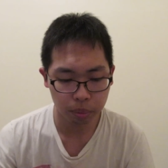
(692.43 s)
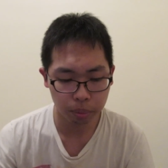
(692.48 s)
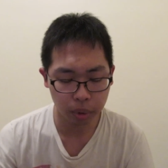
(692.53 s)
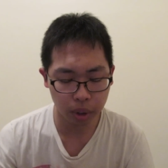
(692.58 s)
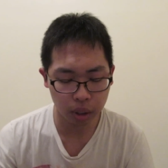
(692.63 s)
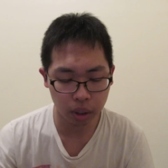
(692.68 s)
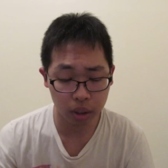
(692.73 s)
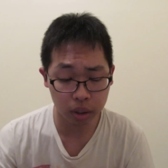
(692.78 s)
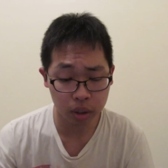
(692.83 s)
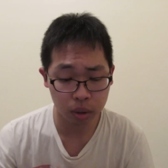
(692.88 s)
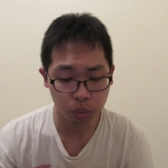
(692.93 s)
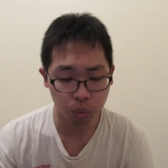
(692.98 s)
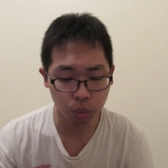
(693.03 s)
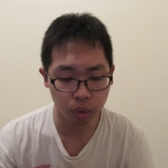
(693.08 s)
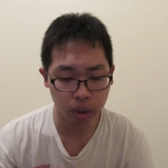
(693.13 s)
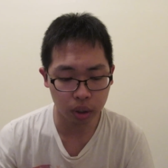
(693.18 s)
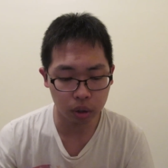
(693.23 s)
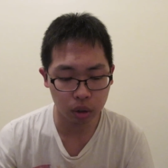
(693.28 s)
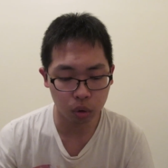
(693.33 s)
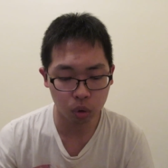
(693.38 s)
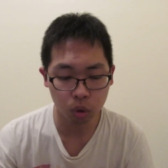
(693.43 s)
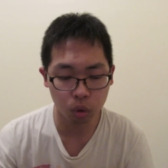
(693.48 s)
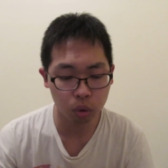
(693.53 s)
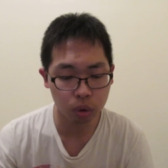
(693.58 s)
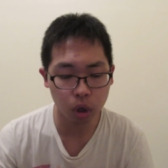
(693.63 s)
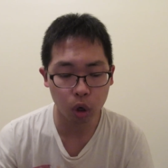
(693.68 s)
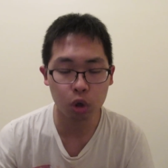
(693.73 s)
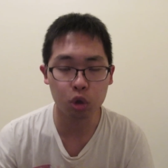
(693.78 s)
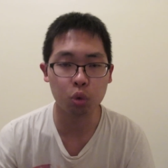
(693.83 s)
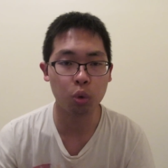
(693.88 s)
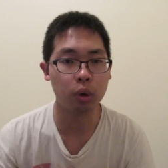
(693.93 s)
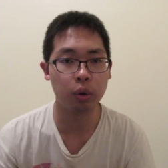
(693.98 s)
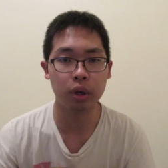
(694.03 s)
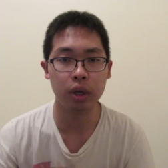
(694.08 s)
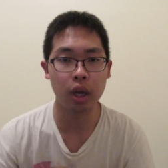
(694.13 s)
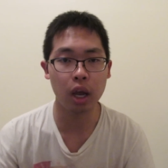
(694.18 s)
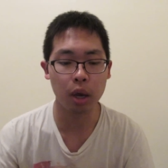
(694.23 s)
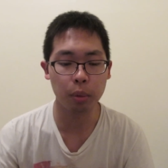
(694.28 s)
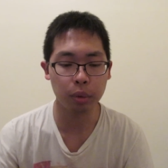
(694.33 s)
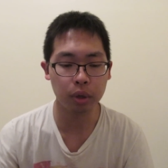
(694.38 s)
Because we, who knows what
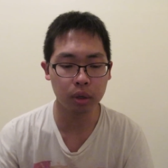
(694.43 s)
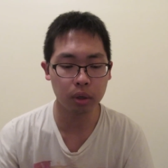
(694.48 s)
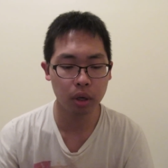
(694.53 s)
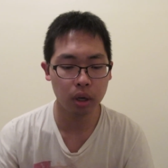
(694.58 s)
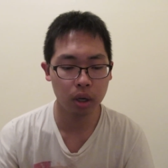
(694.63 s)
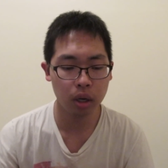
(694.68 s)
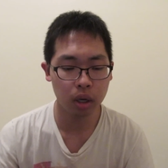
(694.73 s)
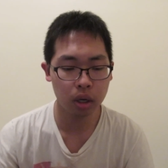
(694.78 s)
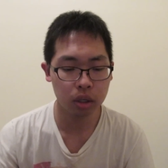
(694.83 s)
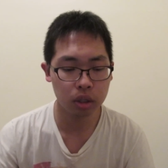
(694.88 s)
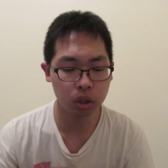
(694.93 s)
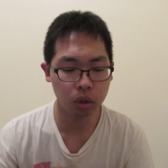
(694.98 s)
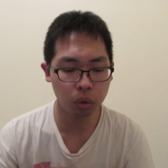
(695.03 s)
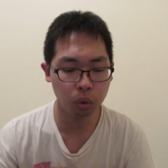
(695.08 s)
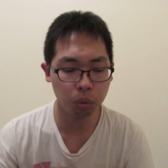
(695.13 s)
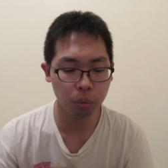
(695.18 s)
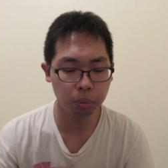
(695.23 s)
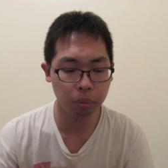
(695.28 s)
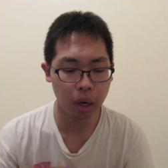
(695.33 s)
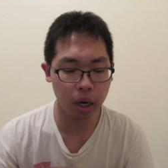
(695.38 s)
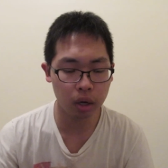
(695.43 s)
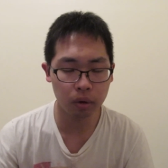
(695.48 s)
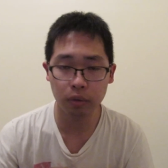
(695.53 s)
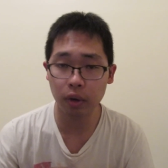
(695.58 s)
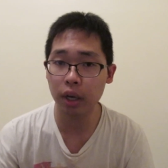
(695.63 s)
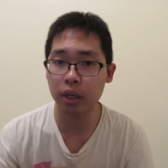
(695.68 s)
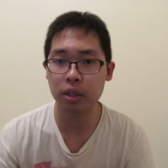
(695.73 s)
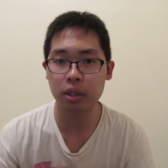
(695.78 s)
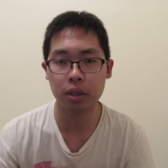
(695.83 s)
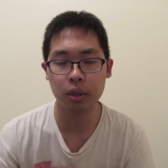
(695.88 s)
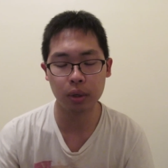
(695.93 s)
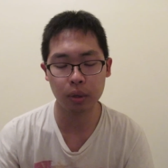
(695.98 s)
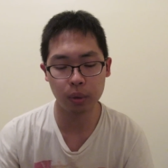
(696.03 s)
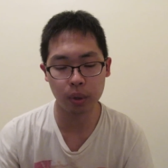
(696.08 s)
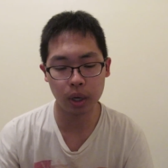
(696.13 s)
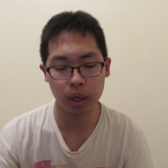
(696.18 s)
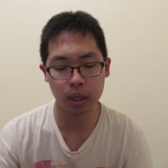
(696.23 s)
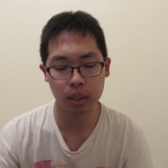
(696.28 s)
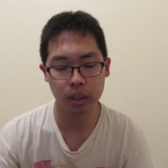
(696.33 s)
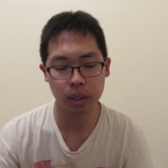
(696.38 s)
can happen. So my advice to
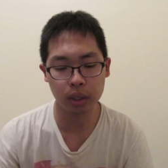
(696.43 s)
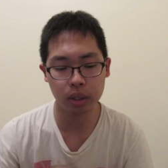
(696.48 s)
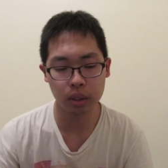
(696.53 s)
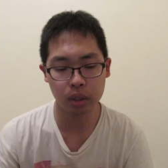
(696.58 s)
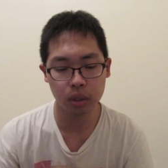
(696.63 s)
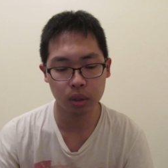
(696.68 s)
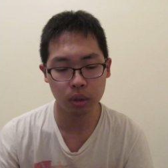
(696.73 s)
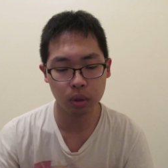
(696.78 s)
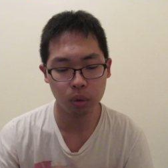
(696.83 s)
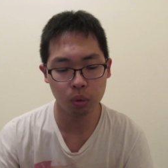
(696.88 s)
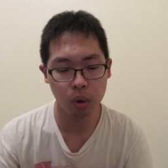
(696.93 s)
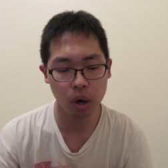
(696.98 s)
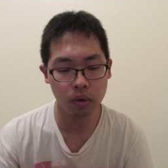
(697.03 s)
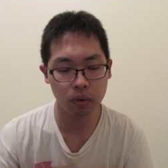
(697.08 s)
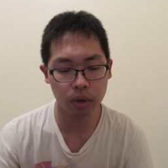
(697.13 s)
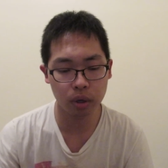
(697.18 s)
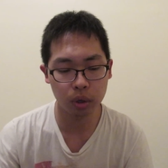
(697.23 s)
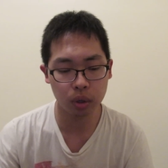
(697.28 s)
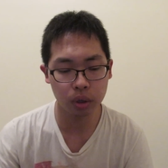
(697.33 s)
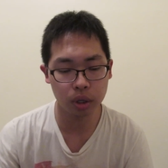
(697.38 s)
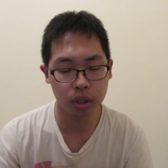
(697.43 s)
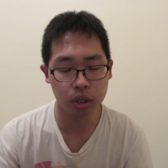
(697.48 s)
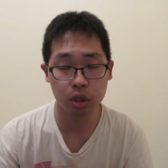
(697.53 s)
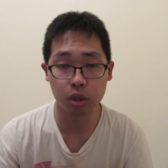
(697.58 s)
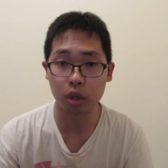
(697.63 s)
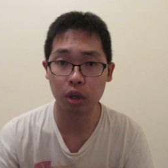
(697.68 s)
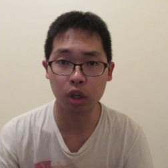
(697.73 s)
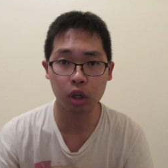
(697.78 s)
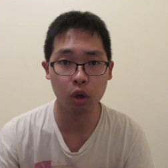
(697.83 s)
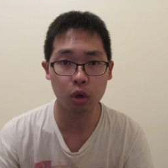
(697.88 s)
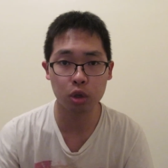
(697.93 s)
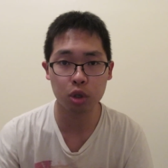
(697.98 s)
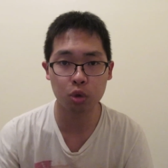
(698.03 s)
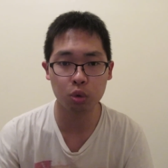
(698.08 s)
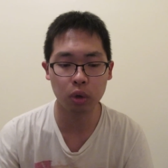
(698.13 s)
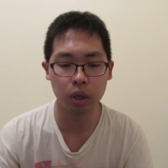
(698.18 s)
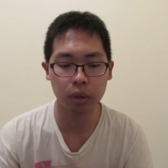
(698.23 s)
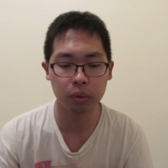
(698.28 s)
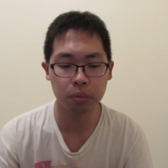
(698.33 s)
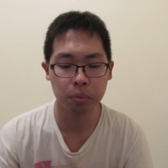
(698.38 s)
you guys is, whoever is your
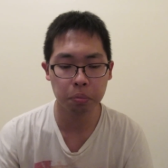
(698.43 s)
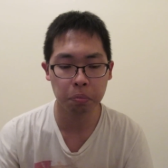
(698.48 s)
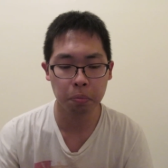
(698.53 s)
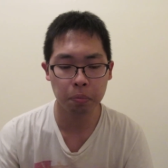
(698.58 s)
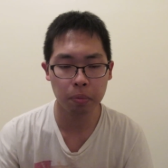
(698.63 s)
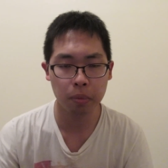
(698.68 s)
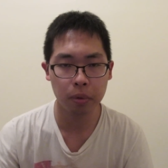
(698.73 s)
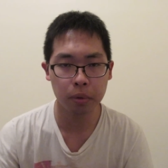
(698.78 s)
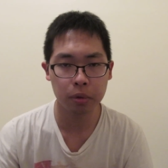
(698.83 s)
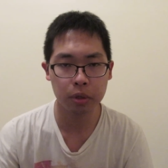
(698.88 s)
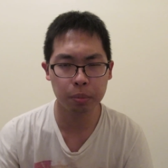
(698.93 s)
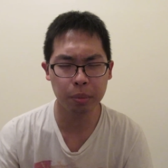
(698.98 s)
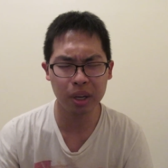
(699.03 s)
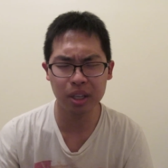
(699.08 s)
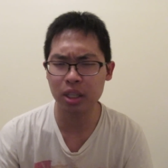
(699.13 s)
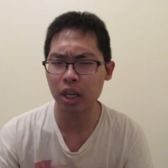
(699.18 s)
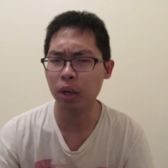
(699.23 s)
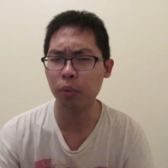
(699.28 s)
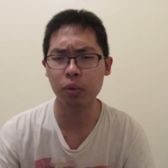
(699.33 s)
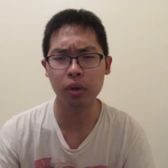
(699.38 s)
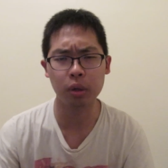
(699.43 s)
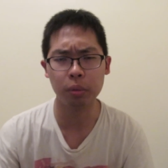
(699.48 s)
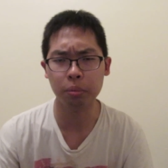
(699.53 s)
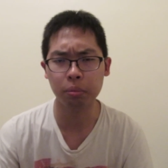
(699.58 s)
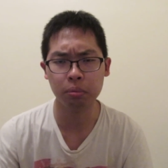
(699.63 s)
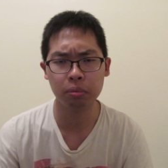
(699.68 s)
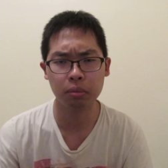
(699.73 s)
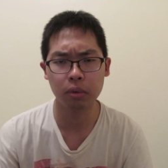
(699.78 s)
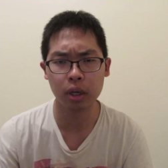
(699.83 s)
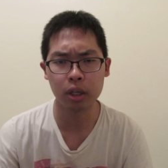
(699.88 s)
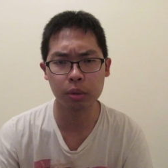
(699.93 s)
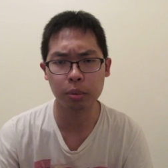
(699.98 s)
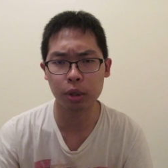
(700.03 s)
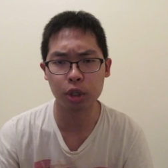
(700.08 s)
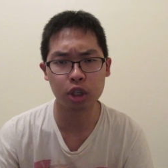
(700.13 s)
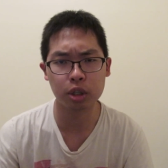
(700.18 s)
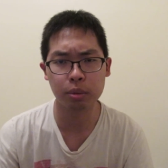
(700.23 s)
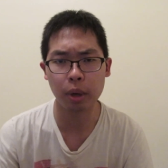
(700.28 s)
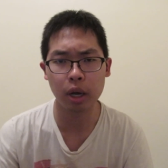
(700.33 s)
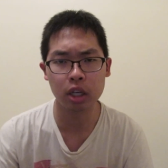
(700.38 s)
close one, spend time with them as
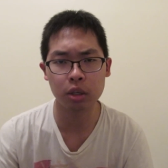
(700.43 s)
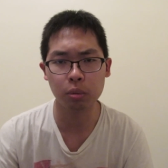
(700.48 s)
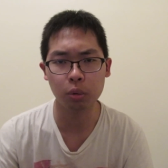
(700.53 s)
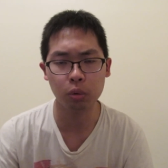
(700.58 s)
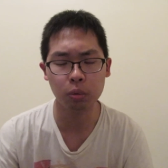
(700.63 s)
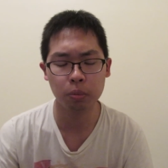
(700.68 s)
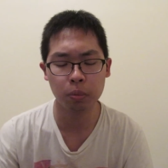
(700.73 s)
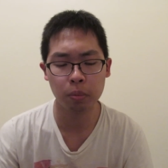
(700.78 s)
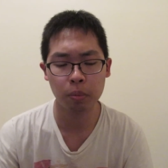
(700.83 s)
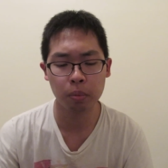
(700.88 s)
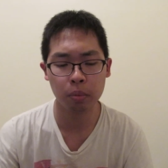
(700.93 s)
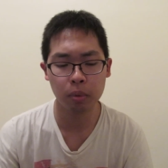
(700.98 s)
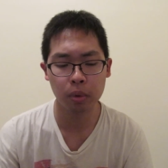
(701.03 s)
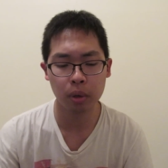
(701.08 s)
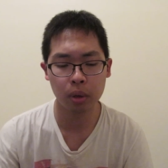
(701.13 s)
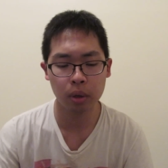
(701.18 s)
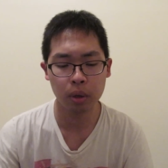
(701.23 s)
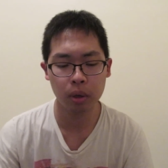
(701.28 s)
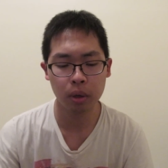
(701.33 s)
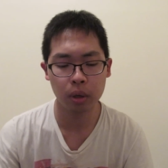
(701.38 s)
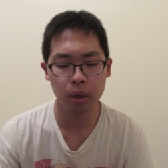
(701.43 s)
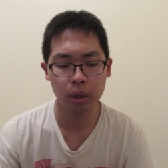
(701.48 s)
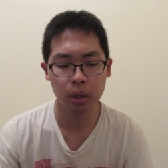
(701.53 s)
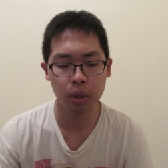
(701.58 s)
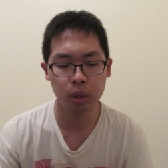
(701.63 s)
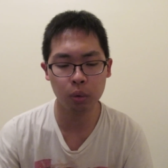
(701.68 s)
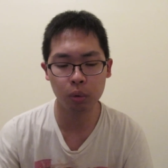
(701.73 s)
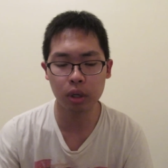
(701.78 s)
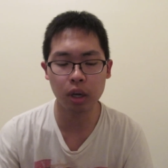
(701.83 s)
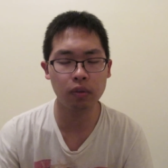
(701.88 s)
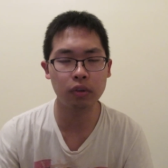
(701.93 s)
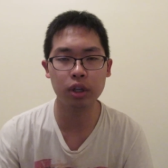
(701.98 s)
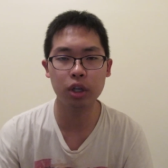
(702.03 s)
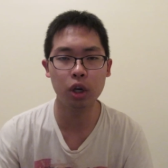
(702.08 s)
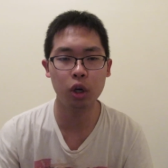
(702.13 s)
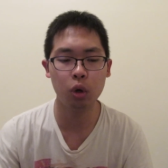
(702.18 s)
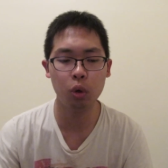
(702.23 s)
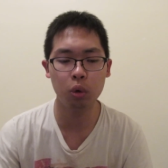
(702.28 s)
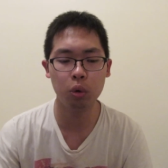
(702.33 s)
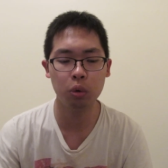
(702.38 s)
much as possible. You'll never
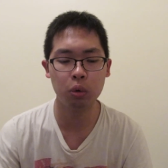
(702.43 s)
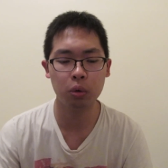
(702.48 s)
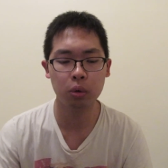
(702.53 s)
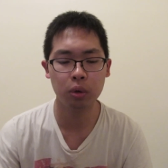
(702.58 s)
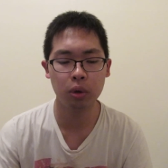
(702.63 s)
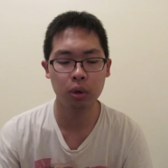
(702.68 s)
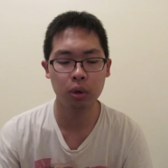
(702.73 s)
know.